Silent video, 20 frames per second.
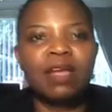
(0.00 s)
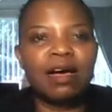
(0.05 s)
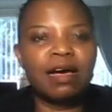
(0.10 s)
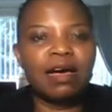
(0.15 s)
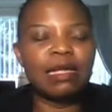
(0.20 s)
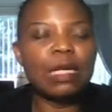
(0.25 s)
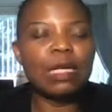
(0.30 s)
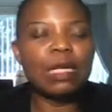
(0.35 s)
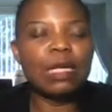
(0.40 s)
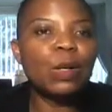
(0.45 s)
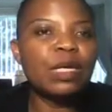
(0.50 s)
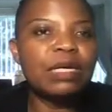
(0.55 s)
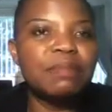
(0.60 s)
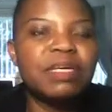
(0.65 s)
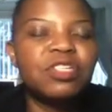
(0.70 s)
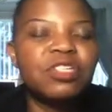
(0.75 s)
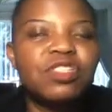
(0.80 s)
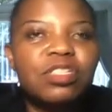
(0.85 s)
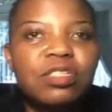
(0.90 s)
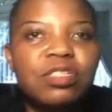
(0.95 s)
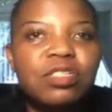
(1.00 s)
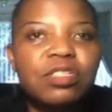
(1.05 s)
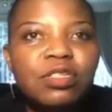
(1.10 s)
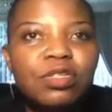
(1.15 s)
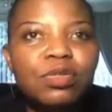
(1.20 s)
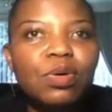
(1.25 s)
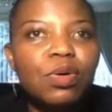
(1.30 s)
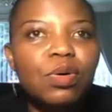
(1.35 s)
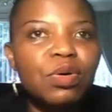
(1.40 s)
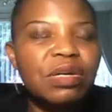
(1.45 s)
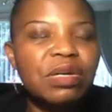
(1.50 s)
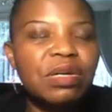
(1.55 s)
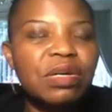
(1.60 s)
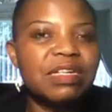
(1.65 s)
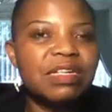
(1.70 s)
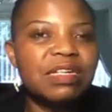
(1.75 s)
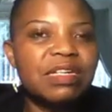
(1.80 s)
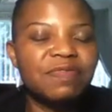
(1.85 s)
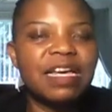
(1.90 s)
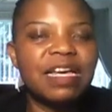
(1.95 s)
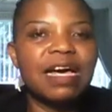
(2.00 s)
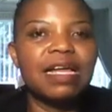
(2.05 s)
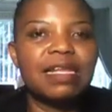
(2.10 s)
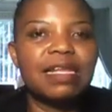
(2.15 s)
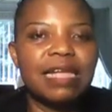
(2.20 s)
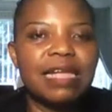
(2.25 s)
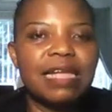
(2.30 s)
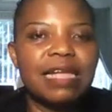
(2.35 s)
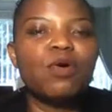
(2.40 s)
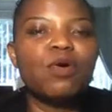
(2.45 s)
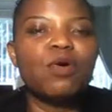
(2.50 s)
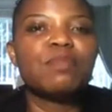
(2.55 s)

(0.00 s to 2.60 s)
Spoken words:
long images, or even if they are like